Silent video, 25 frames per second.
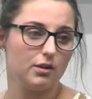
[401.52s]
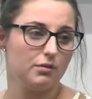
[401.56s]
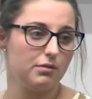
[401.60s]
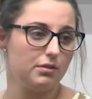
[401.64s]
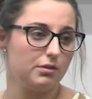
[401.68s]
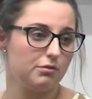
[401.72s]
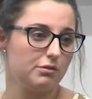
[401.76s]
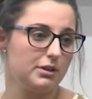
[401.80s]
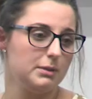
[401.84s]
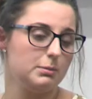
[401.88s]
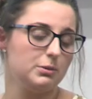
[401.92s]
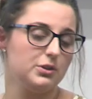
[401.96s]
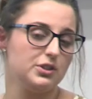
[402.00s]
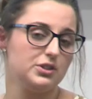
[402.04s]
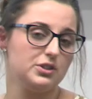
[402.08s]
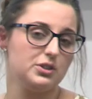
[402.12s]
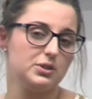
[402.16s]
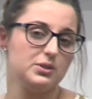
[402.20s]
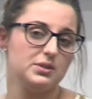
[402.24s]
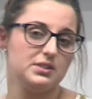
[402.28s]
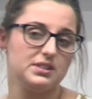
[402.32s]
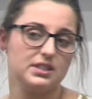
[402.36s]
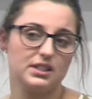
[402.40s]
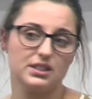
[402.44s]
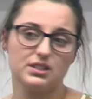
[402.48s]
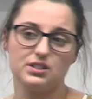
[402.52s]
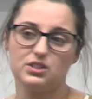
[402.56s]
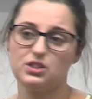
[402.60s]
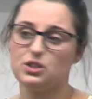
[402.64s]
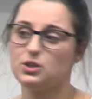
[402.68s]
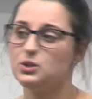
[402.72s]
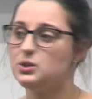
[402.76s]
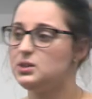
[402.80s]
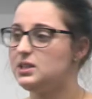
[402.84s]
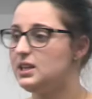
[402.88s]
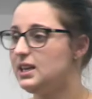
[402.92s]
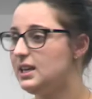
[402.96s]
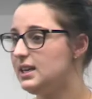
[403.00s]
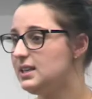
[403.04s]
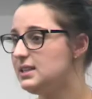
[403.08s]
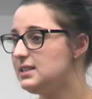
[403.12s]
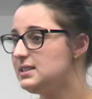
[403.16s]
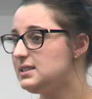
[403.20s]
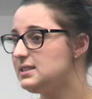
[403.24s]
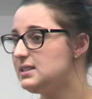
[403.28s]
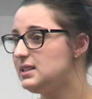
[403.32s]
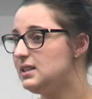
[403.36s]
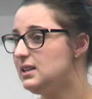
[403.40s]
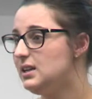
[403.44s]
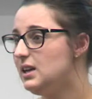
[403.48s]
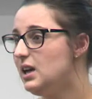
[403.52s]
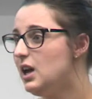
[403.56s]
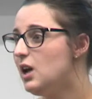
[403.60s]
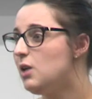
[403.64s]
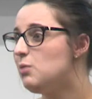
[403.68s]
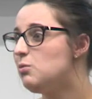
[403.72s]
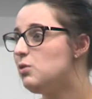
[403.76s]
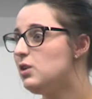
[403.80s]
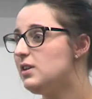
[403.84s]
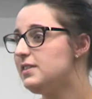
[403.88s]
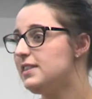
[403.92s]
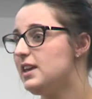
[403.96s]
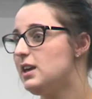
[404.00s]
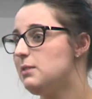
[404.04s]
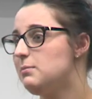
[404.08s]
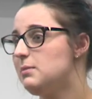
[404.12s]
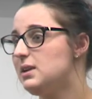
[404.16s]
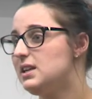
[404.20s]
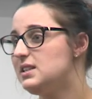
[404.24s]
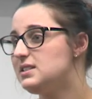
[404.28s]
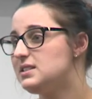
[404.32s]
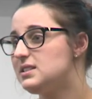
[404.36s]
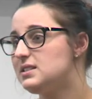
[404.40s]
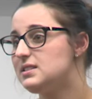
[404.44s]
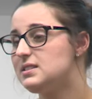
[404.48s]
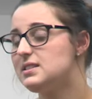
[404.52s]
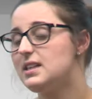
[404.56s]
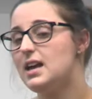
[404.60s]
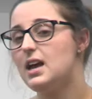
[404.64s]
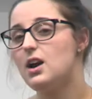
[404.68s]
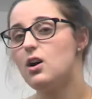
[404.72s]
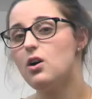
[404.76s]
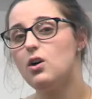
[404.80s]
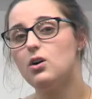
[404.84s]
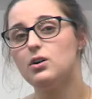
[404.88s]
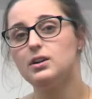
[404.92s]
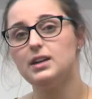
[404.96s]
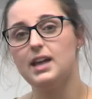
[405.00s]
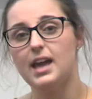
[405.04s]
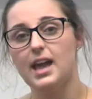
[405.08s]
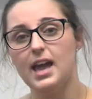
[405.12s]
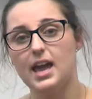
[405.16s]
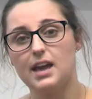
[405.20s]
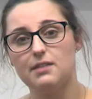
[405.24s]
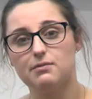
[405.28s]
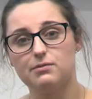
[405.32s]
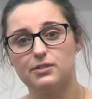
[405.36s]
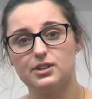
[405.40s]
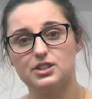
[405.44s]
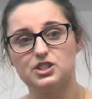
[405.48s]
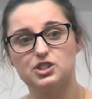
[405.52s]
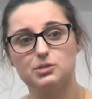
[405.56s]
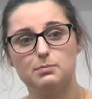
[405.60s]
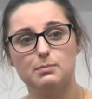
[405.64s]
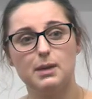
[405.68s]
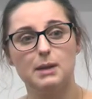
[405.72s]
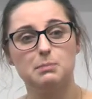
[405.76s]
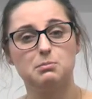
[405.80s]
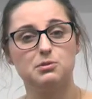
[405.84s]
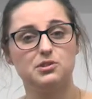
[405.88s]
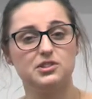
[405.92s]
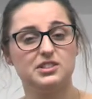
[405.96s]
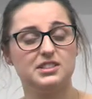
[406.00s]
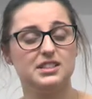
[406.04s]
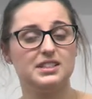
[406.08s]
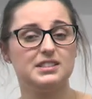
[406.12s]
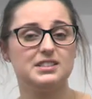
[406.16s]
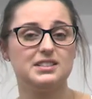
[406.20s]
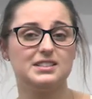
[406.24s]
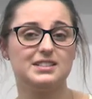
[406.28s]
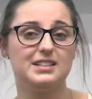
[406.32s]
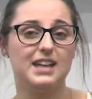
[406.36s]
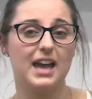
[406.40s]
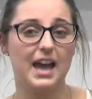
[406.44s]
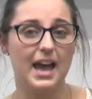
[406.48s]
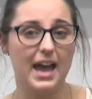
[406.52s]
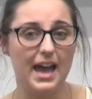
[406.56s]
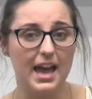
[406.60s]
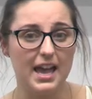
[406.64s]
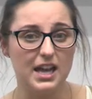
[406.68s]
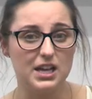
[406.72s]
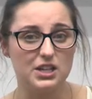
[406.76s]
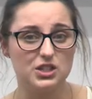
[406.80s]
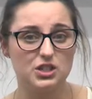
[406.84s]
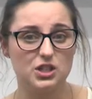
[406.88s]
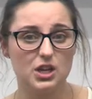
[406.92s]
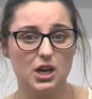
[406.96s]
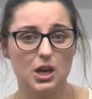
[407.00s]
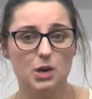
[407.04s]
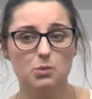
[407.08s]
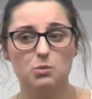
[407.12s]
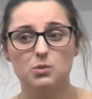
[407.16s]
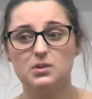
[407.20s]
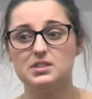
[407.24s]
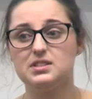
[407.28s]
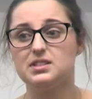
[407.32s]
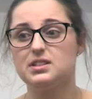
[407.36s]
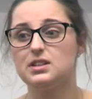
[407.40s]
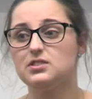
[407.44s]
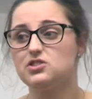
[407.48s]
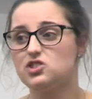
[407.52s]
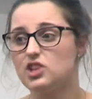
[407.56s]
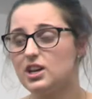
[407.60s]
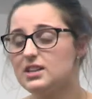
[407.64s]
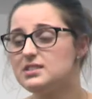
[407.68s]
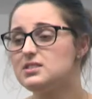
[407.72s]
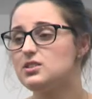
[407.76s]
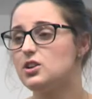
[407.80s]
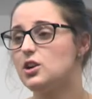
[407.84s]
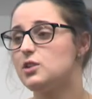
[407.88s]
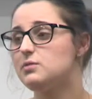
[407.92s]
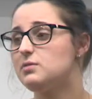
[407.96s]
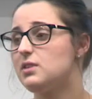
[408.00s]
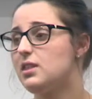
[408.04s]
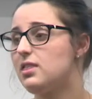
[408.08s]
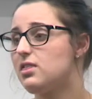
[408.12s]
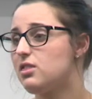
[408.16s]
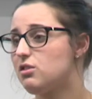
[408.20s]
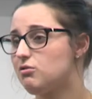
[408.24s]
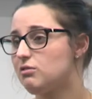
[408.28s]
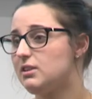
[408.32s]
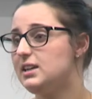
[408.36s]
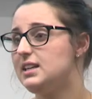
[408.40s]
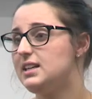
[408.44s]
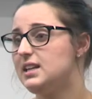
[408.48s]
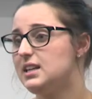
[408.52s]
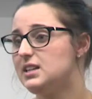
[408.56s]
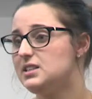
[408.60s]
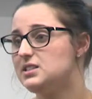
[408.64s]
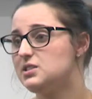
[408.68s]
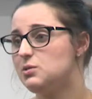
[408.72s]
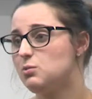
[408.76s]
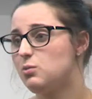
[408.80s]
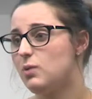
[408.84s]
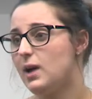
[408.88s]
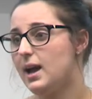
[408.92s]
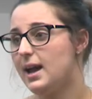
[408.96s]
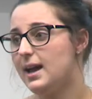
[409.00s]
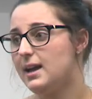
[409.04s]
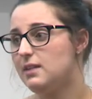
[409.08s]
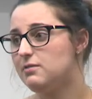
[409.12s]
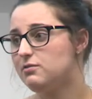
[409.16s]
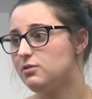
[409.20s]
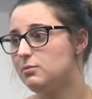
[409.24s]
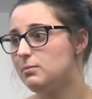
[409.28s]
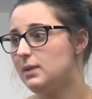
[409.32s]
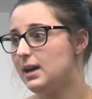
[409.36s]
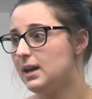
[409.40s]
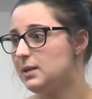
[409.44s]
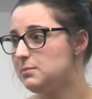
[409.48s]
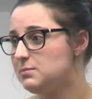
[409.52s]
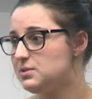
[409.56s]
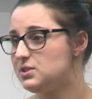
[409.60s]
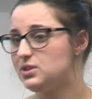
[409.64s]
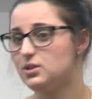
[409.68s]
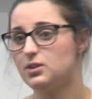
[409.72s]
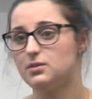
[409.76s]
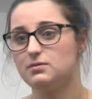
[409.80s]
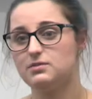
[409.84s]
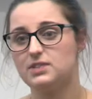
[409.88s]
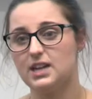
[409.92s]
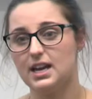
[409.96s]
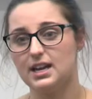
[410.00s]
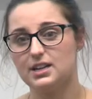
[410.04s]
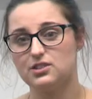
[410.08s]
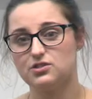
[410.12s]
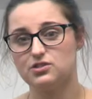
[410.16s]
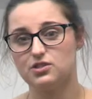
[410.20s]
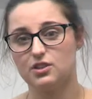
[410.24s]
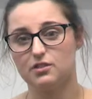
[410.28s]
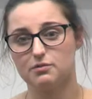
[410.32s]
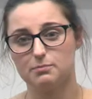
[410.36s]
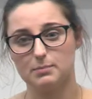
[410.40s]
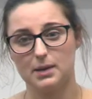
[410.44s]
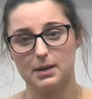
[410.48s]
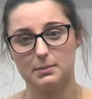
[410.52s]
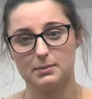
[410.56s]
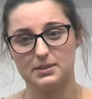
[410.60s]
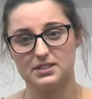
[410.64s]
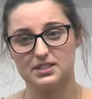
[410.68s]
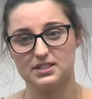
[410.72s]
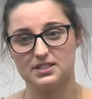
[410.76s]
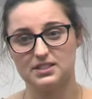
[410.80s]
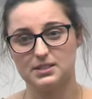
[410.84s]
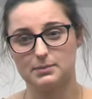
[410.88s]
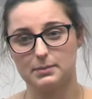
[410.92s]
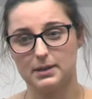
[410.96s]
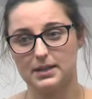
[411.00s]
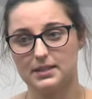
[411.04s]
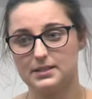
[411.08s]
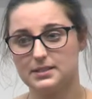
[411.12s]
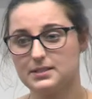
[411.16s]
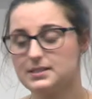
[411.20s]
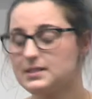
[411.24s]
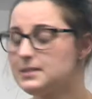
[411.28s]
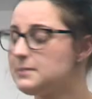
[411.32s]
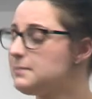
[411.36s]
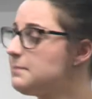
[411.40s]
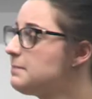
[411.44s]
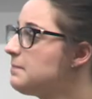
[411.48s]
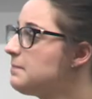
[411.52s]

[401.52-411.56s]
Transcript: of 3.262 years. And what that means is that on average, my predicted age was just over three years away from my observed age of my participants.